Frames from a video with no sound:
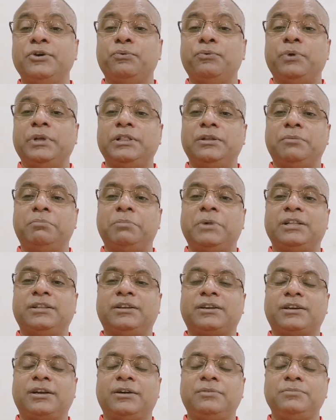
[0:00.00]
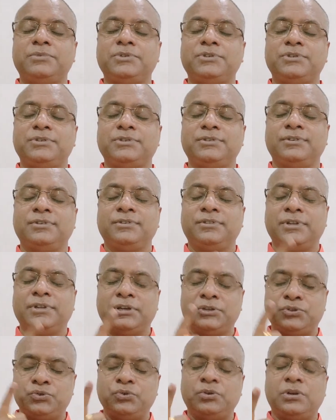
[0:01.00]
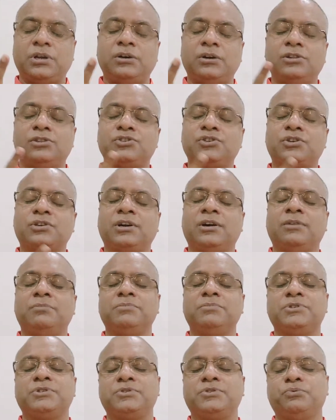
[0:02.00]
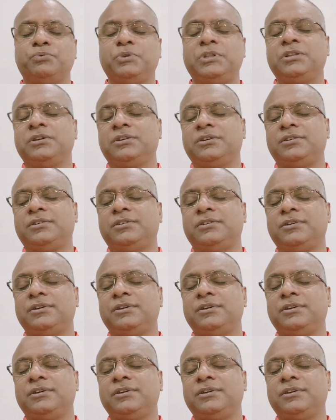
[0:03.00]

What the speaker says: When the mother comes, the asura also comes with her.